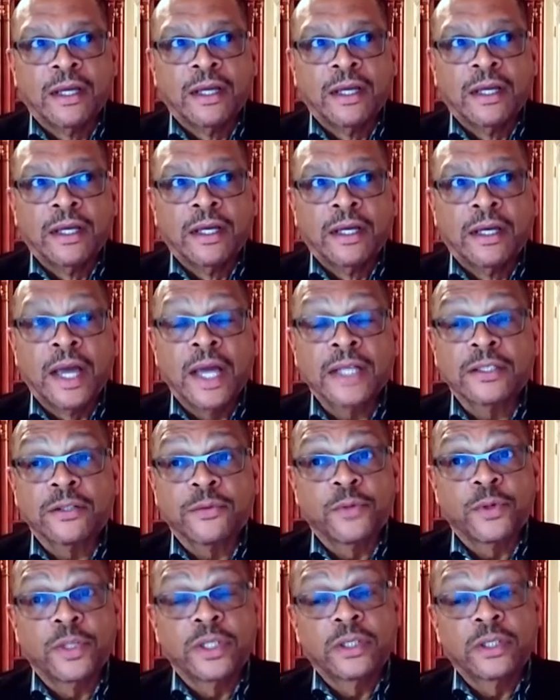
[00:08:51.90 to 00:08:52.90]
That's a really
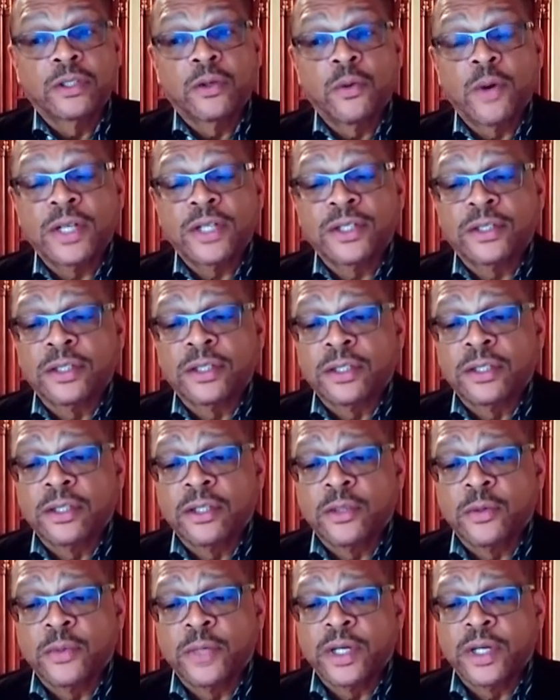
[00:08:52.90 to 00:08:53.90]
good question.
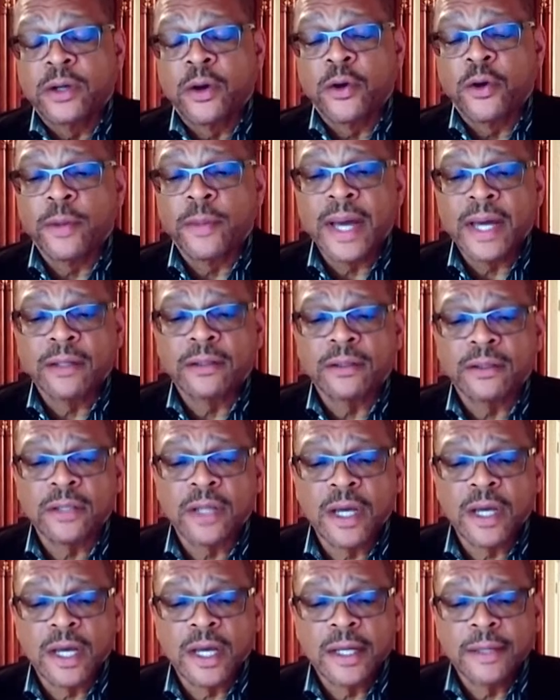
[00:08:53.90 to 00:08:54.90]
We heard about
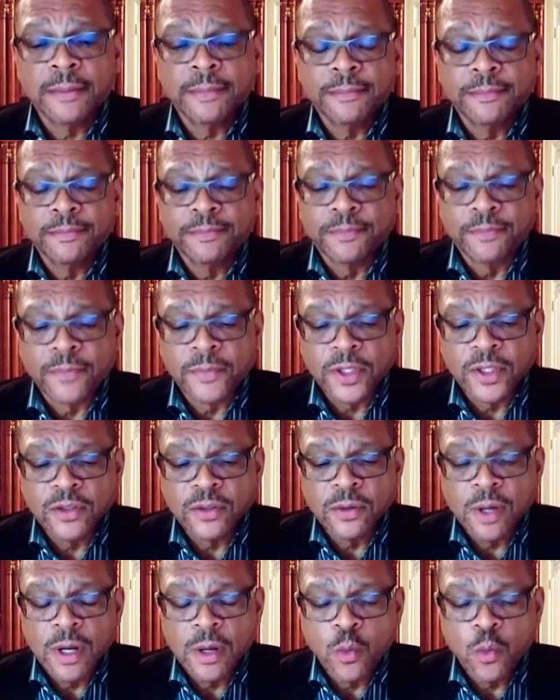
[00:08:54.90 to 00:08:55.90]

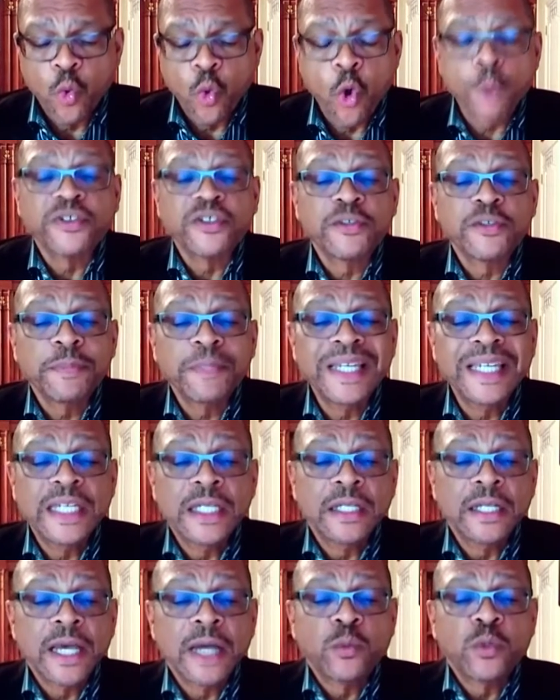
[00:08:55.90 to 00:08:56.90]
warp speed
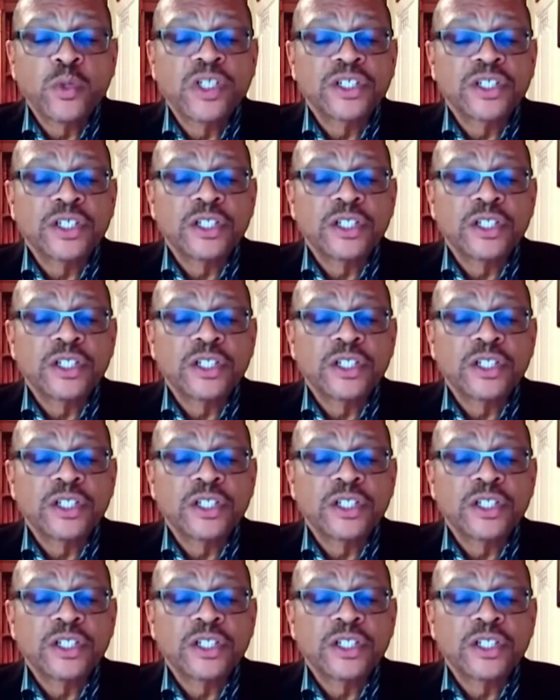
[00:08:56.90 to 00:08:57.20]
at which the